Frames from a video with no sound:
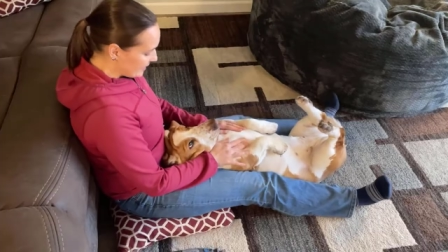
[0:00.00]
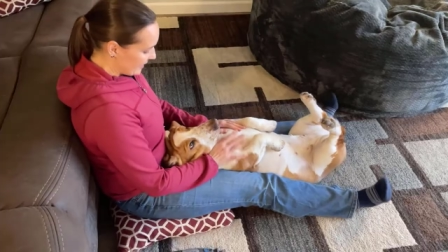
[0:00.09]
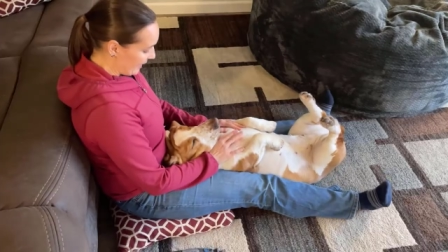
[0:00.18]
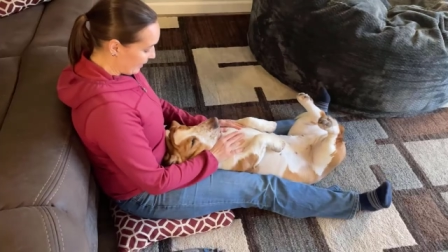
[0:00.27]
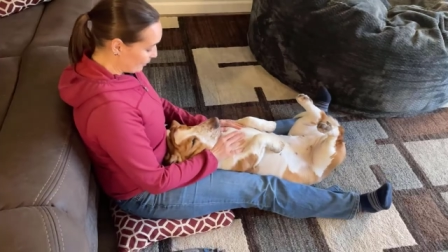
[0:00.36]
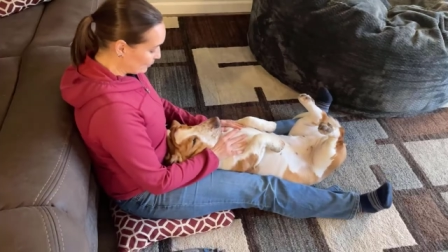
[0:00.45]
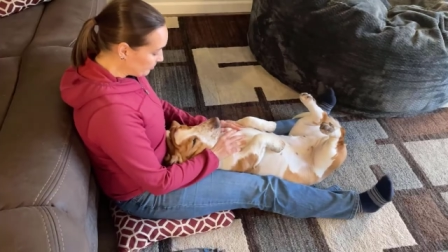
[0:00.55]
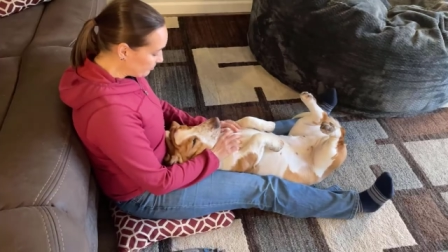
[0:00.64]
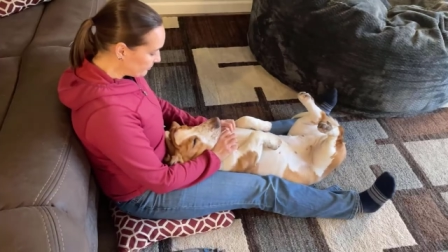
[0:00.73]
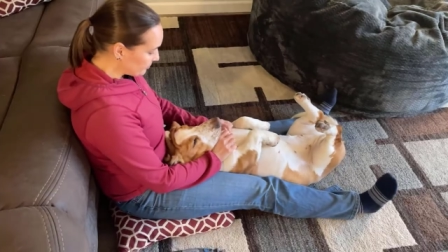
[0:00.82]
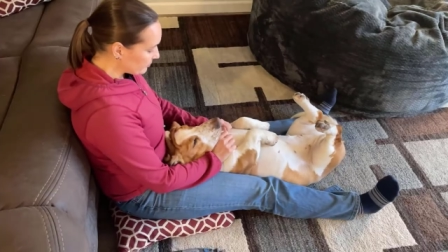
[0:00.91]
it down,
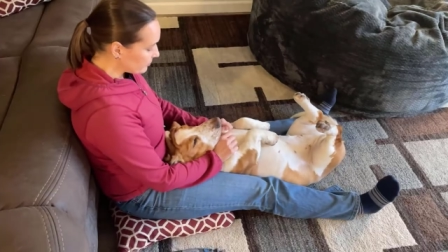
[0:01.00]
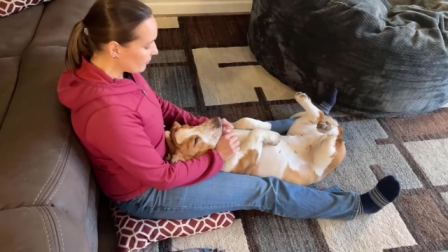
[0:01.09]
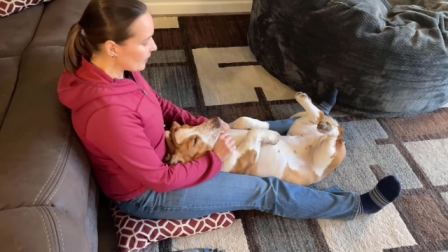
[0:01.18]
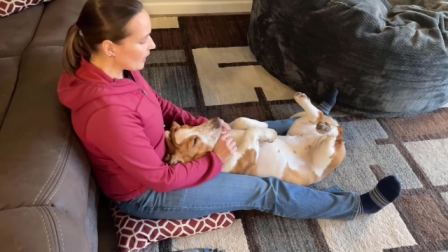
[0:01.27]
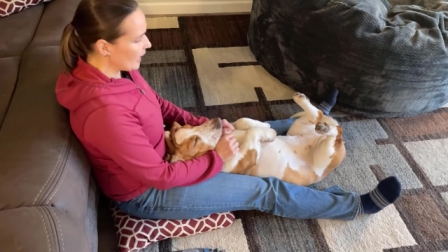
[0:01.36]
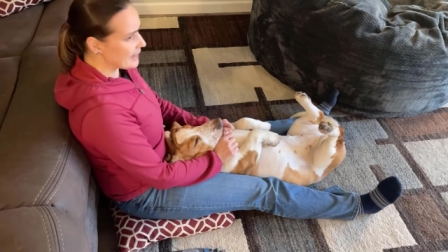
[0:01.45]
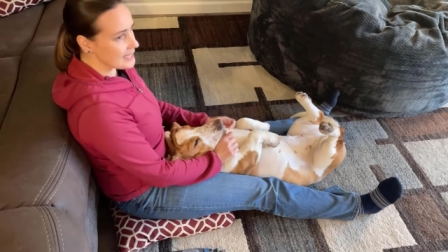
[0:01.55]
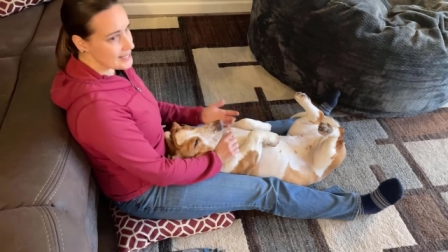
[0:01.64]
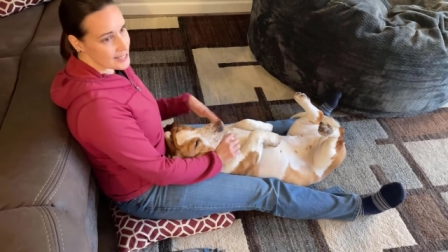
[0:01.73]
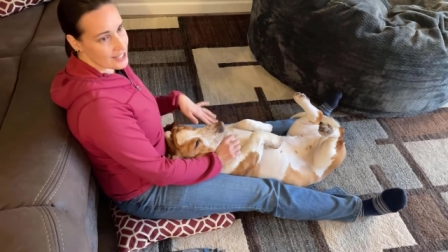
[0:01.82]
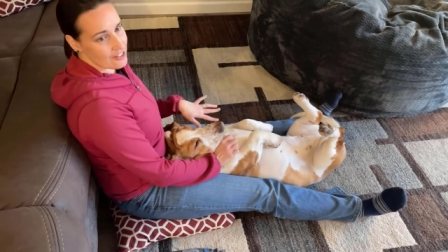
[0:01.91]
and
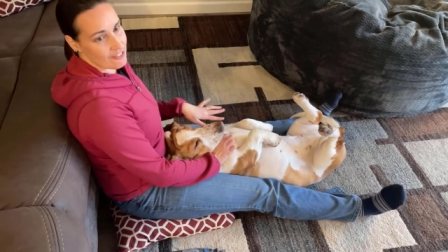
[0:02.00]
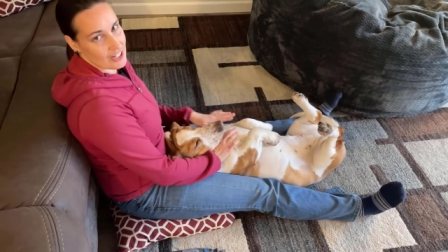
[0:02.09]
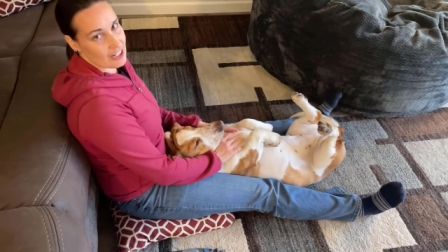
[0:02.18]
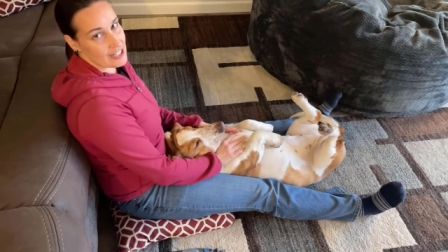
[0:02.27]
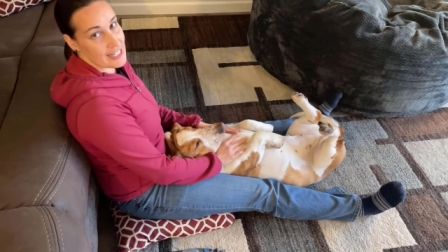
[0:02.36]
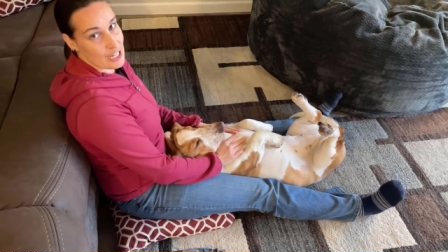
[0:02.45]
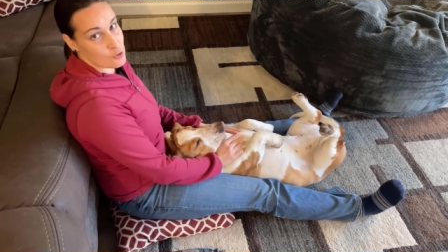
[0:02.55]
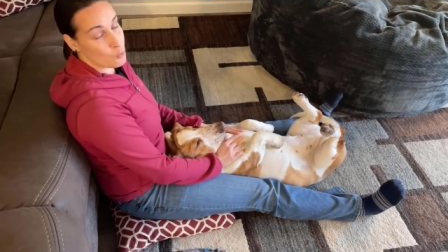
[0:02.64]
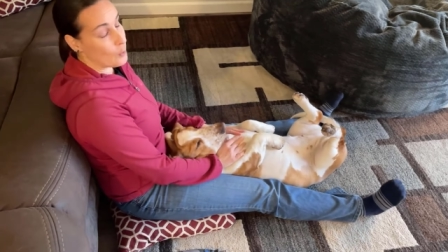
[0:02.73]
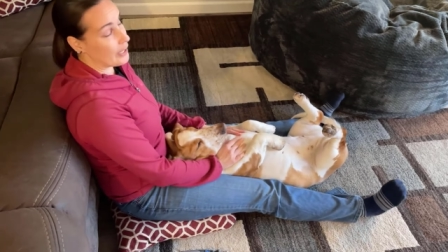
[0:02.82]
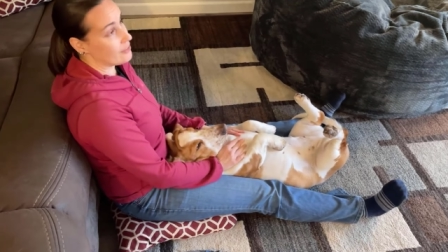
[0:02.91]
this is going to vary kind
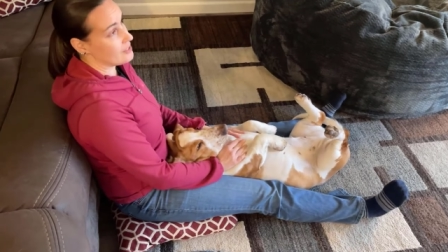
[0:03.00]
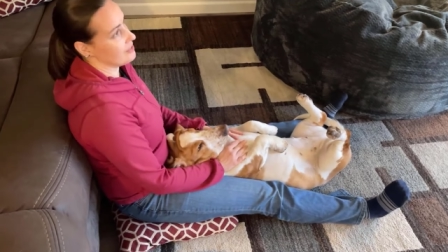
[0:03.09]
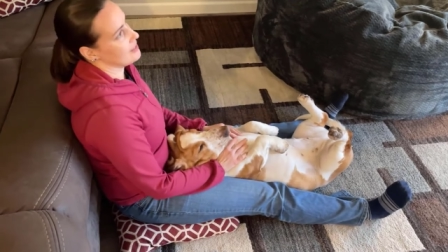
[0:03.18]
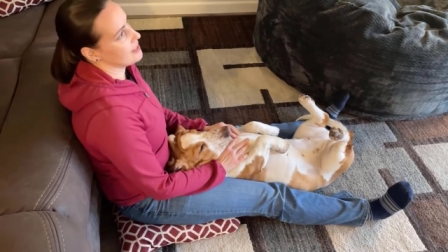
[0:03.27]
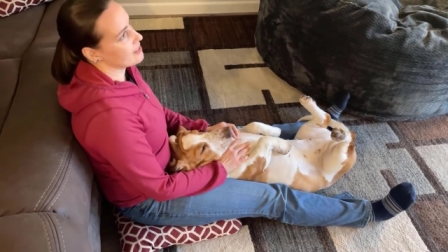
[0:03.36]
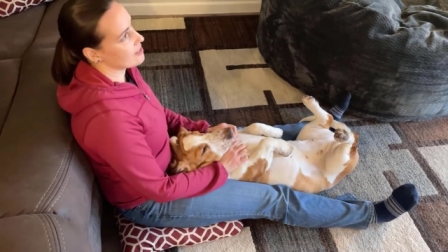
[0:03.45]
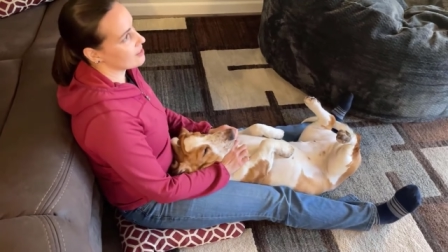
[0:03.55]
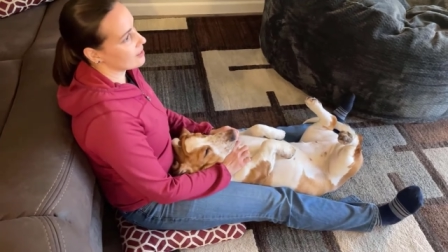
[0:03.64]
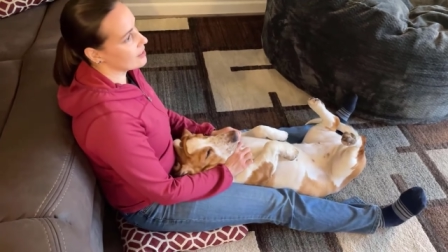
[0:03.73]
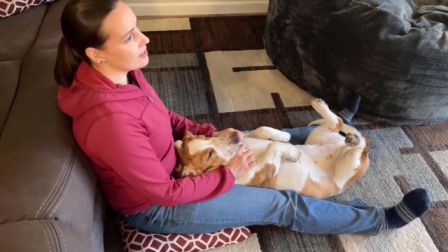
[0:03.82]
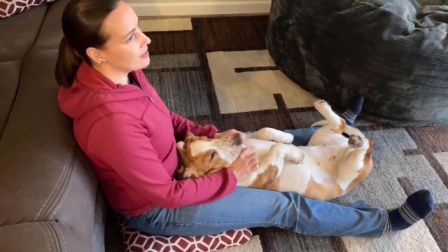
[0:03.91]
of where you need to
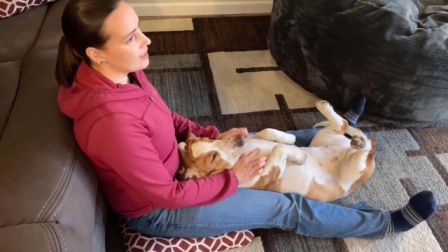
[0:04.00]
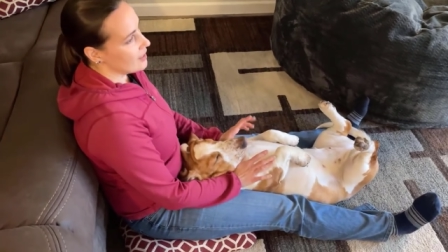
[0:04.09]
start.